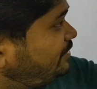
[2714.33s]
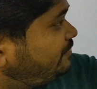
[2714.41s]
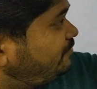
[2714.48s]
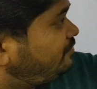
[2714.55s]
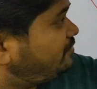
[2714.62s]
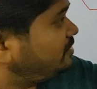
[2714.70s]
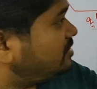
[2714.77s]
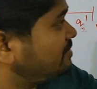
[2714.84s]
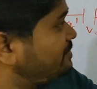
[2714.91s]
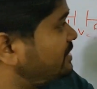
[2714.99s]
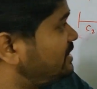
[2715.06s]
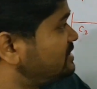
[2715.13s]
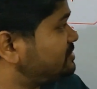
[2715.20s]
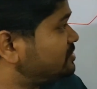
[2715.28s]
before
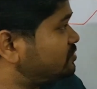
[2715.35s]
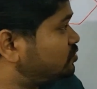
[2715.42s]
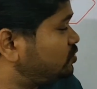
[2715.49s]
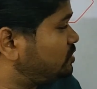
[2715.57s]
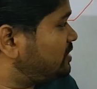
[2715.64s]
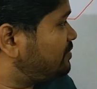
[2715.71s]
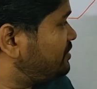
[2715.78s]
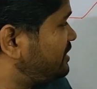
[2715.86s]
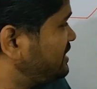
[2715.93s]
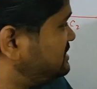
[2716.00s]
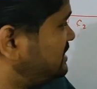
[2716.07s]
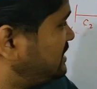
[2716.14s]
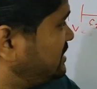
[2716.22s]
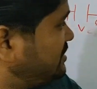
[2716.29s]
combination total
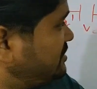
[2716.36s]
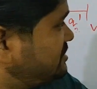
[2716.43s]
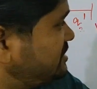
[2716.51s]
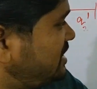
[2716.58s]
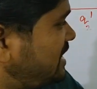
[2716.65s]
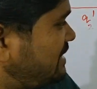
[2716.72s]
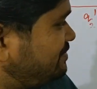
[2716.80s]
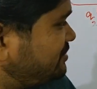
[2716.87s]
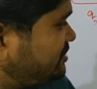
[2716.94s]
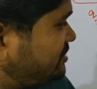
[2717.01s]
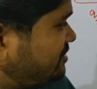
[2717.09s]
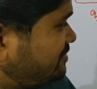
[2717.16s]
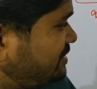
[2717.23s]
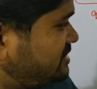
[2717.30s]
potential energy,
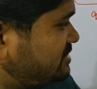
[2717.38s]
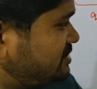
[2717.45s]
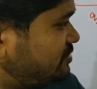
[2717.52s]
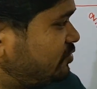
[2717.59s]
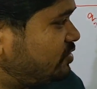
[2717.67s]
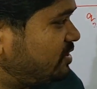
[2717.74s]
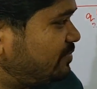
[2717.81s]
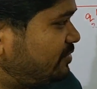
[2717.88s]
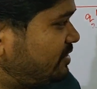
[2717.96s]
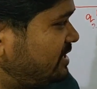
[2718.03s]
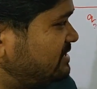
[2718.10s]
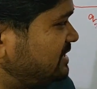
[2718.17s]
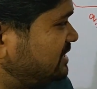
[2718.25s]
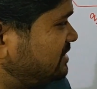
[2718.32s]
after combination total
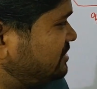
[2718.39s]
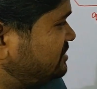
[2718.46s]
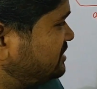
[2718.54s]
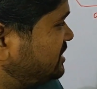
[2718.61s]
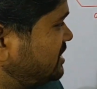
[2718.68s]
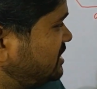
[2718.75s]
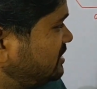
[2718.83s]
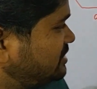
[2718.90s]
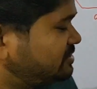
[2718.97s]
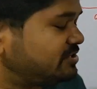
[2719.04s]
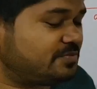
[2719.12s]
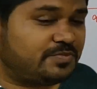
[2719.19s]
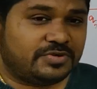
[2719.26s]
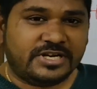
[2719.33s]
potential energy,
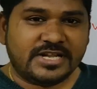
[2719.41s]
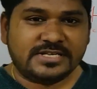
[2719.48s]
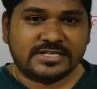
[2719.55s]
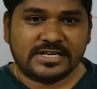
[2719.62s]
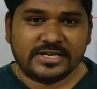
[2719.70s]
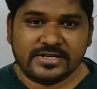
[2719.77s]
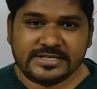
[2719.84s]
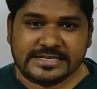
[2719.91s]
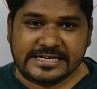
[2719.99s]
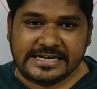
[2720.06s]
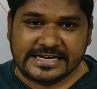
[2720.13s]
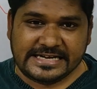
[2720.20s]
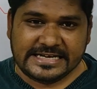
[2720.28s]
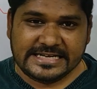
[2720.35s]
does the potential
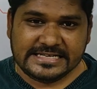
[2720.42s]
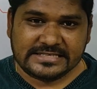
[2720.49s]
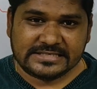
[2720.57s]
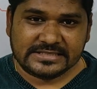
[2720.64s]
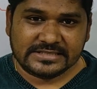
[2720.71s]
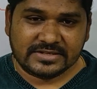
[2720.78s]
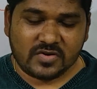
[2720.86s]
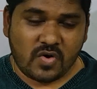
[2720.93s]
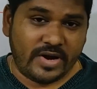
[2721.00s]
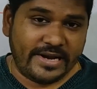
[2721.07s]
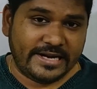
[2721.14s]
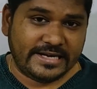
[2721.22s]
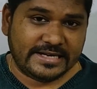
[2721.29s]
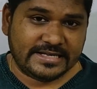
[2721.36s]
energy decrease
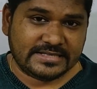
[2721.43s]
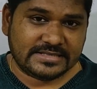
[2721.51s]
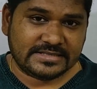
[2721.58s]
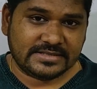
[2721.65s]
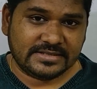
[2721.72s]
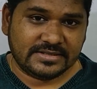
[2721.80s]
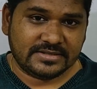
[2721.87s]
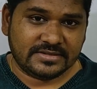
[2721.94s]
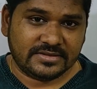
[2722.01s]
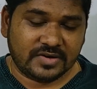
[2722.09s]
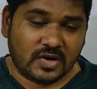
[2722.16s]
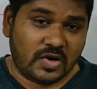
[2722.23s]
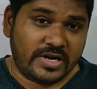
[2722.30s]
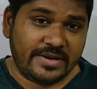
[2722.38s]
or increase
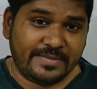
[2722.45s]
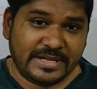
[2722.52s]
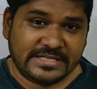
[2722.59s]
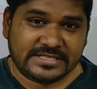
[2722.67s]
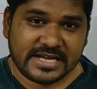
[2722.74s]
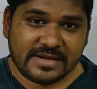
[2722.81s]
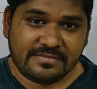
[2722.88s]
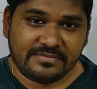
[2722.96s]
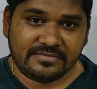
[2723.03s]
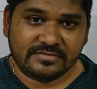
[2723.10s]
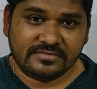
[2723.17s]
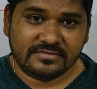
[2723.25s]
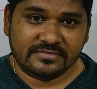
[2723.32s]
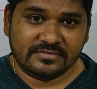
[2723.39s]
or remain
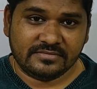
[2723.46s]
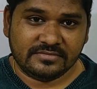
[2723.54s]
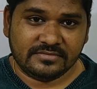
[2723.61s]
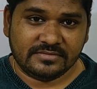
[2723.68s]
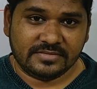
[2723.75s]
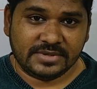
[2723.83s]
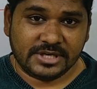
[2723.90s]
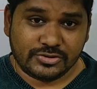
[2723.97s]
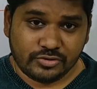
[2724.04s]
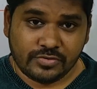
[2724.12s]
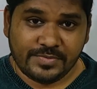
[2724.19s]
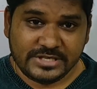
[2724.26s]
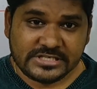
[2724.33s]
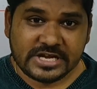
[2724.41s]
same? It
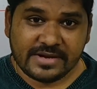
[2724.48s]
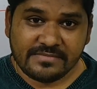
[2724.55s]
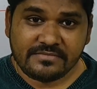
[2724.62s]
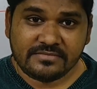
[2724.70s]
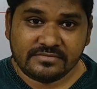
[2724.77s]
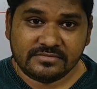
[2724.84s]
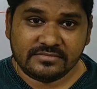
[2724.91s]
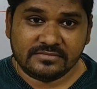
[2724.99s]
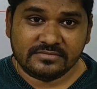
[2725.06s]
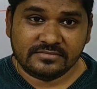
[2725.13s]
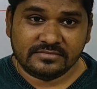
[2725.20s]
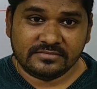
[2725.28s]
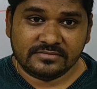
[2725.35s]
should be same.